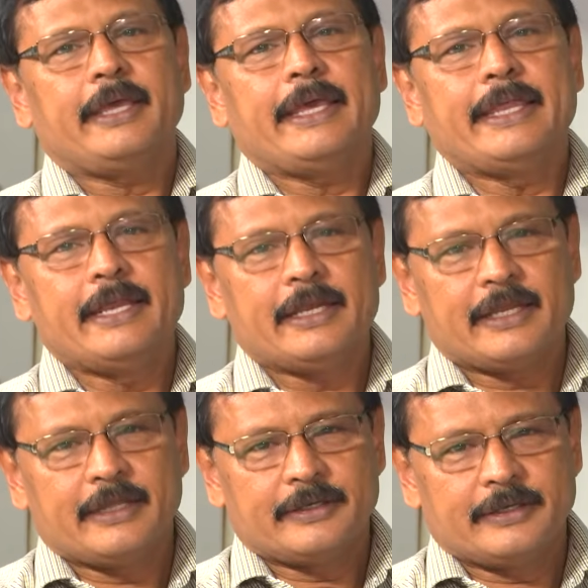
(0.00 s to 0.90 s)
in
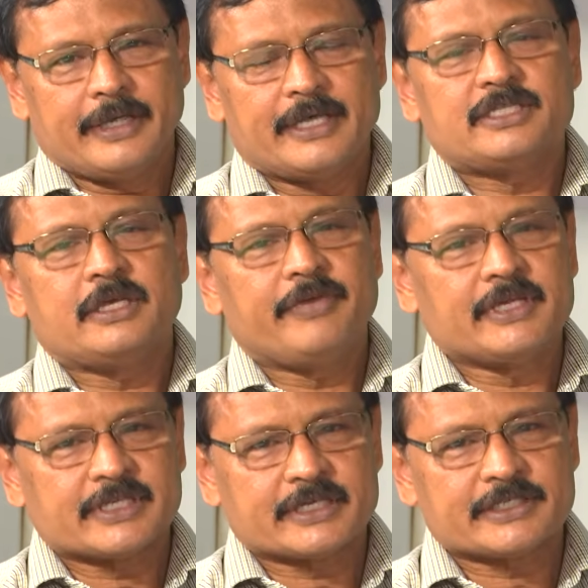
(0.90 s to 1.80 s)

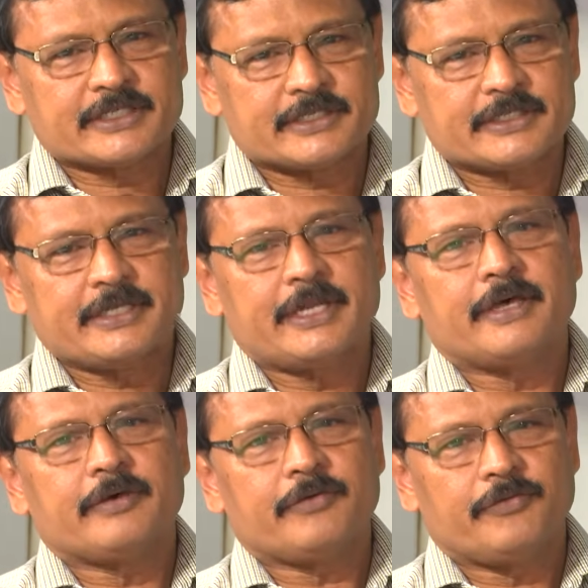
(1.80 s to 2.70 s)
achieving success in
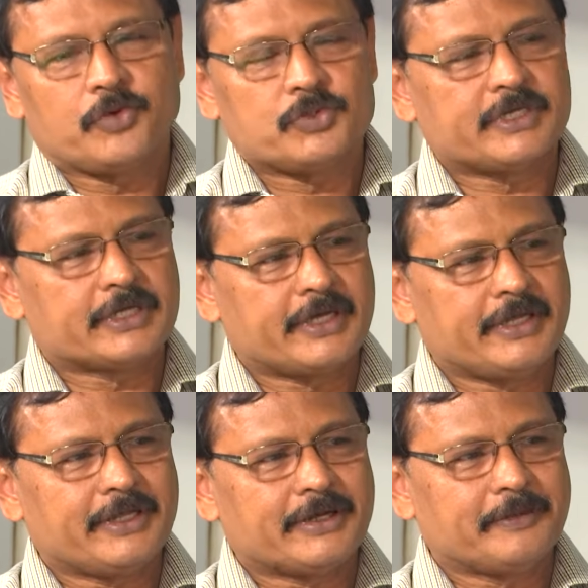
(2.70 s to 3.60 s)
a future
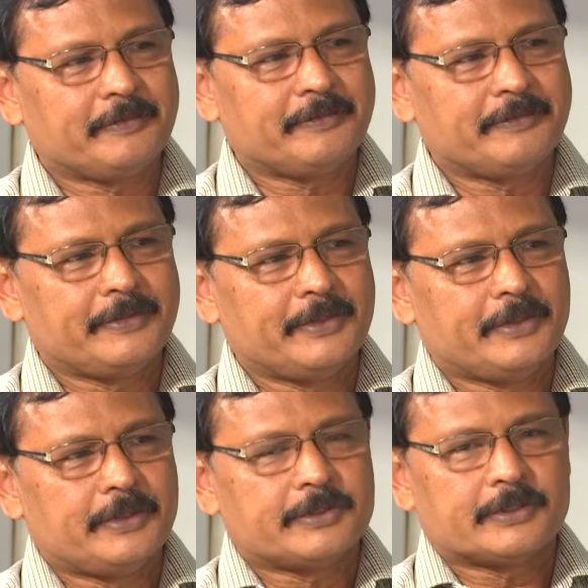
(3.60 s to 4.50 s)
career.
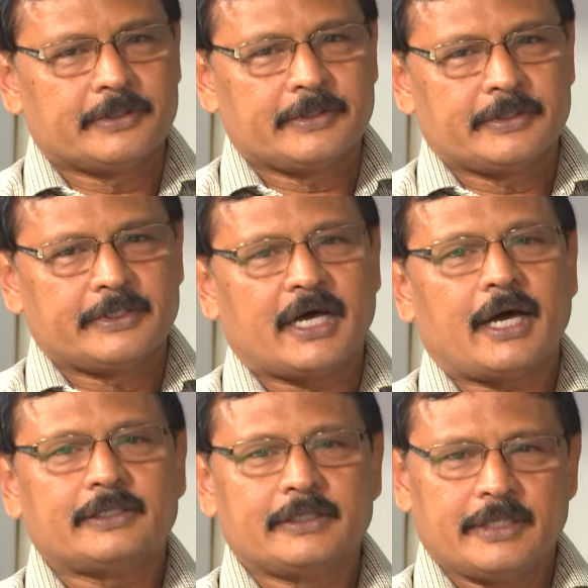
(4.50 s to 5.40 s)
The
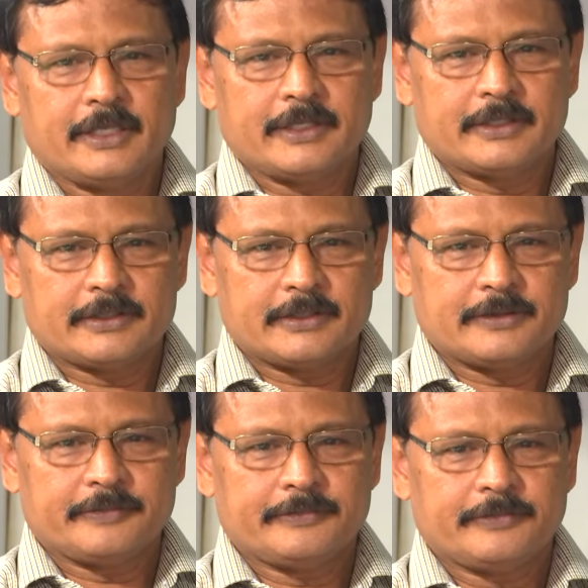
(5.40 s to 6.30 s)
other thing
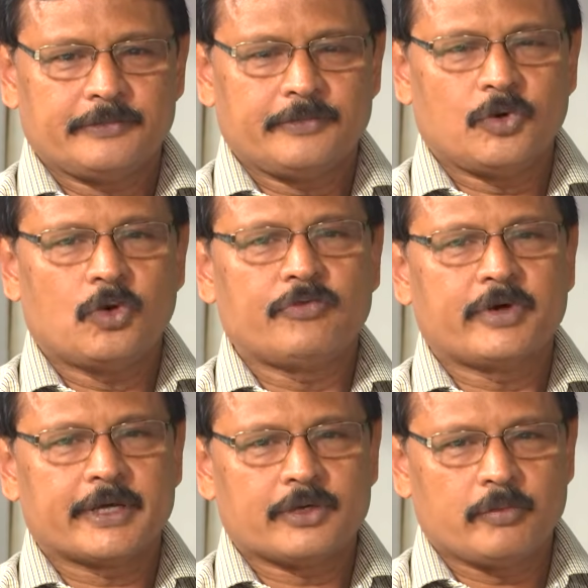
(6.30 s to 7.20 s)
is, don't
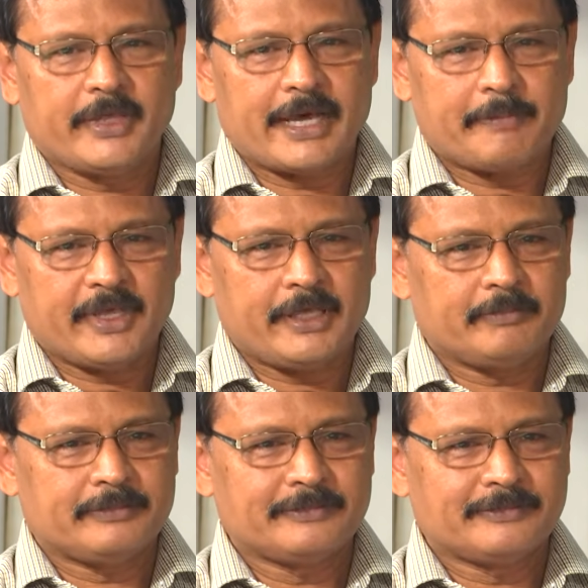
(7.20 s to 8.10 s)
forget to be happy,
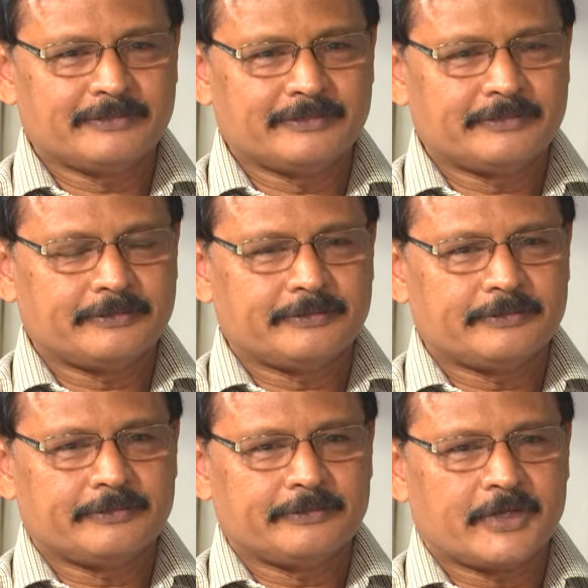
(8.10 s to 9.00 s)

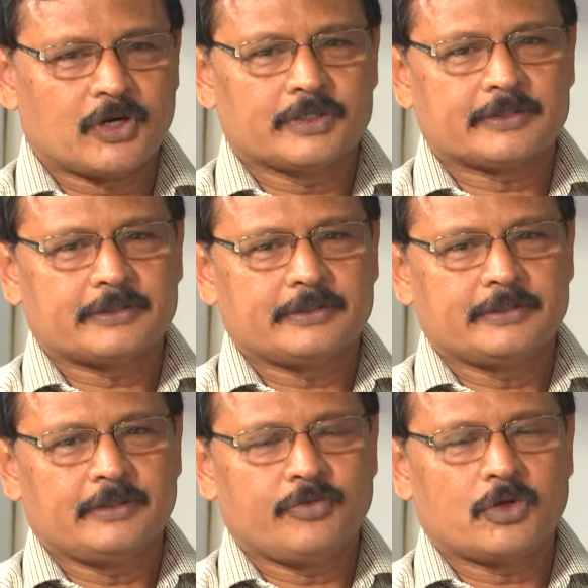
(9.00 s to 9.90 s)
because
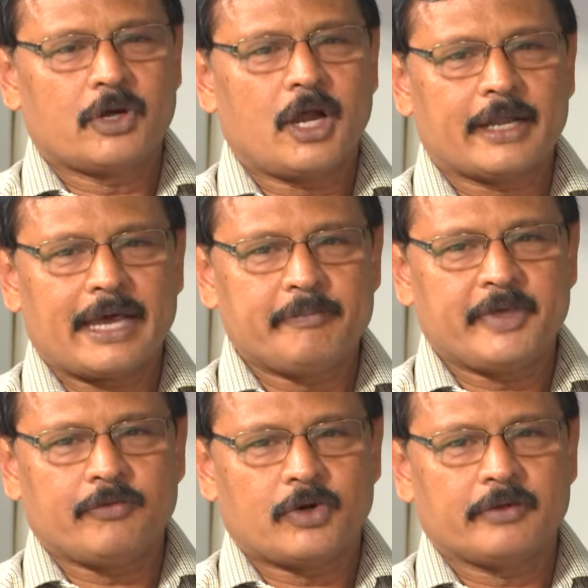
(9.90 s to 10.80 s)
if you are not
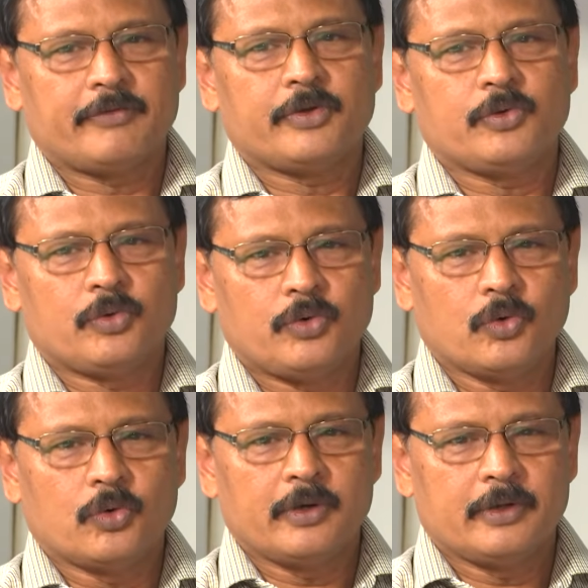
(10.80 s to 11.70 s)
happy, whatever you
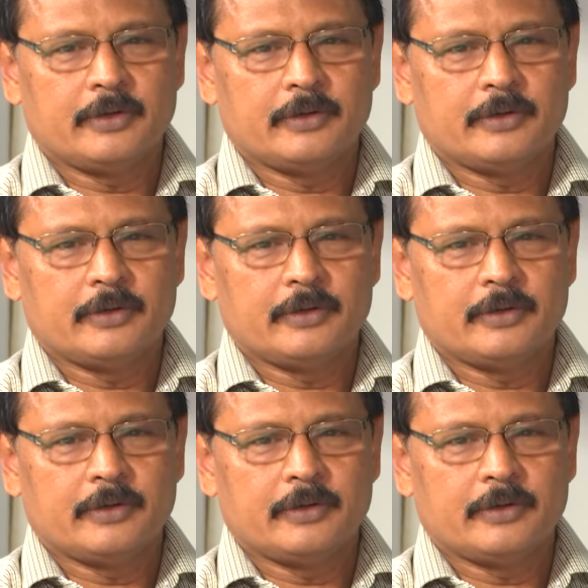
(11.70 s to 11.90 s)
do,